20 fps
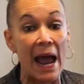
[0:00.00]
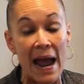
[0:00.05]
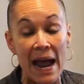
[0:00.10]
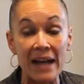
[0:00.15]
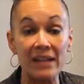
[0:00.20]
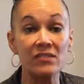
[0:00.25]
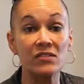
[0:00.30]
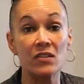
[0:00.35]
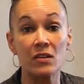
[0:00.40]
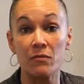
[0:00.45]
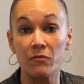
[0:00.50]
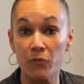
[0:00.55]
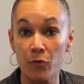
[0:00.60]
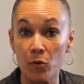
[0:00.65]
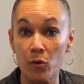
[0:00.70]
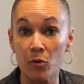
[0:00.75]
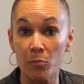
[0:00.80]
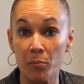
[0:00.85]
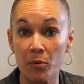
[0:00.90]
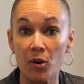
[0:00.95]
Ask them
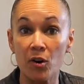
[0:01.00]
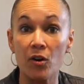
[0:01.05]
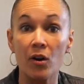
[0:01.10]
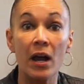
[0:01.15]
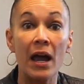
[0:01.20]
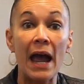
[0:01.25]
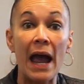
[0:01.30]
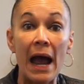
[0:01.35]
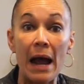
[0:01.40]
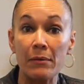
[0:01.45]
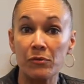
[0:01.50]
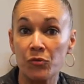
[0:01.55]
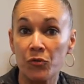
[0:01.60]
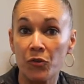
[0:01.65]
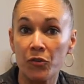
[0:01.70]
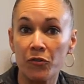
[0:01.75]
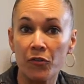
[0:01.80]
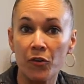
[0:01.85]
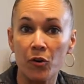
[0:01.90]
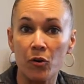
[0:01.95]
for perhaps
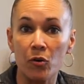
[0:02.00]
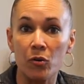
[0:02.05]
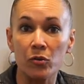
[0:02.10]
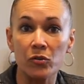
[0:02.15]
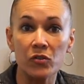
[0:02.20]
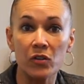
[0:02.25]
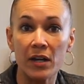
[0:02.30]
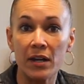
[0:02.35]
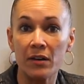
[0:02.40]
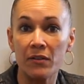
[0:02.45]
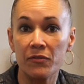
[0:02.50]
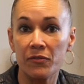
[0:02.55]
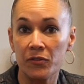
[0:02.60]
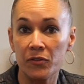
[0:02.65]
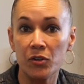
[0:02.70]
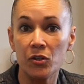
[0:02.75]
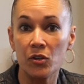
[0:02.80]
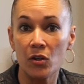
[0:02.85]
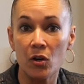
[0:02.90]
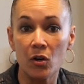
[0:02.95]
referrals if,
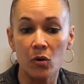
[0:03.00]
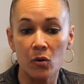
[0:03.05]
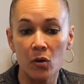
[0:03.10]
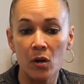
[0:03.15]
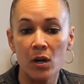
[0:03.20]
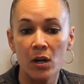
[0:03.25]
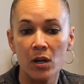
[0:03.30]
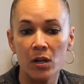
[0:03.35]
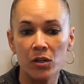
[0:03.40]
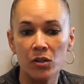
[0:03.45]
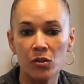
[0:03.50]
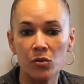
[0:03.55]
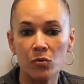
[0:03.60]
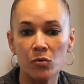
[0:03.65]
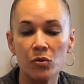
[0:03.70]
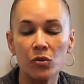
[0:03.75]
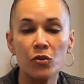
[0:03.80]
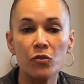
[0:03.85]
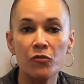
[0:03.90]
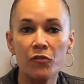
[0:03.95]
you know,
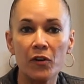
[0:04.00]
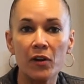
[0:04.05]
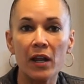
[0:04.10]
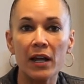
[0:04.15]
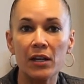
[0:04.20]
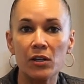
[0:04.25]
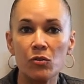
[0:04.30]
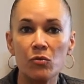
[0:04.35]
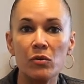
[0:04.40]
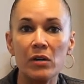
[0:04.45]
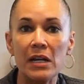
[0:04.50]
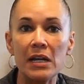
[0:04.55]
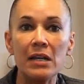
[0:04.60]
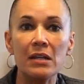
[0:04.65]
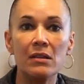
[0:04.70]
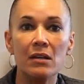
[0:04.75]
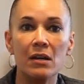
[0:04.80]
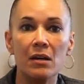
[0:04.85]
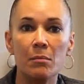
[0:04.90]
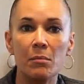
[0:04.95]
you, you feel like you
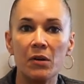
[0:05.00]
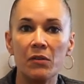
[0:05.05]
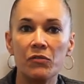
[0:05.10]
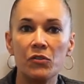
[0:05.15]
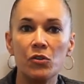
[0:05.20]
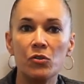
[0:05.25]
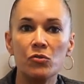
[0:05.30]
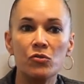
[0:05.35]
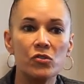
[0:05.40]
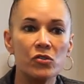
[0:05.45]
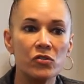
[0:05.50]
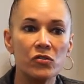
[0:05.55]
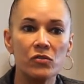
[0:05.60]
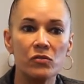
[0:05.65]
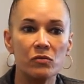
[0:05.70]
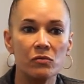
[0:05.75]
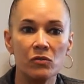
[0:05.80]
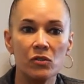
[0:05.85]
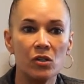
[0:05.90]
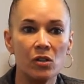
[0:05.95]
need them, if you
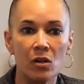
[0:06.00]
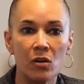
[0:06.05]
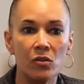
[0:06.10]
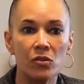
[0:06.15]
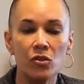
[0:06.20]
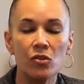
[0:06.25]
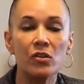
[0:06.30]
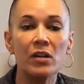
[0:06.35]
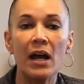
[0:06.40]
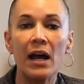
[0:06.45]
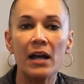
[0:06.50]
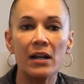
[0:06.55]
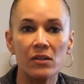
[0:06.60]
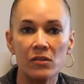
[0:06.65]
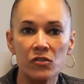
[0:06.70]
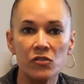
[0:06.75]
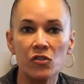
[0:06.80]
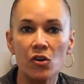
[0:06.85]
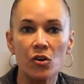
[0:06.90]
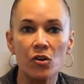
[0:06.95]
just, you know, you're
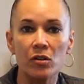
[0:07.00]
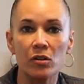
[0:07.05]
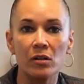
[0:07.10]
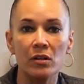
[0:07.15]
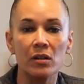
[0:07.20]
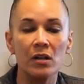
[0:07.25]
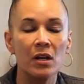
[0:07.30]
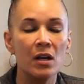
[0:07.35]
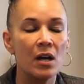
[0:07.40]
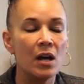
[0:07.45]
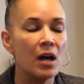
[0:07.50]
not certain.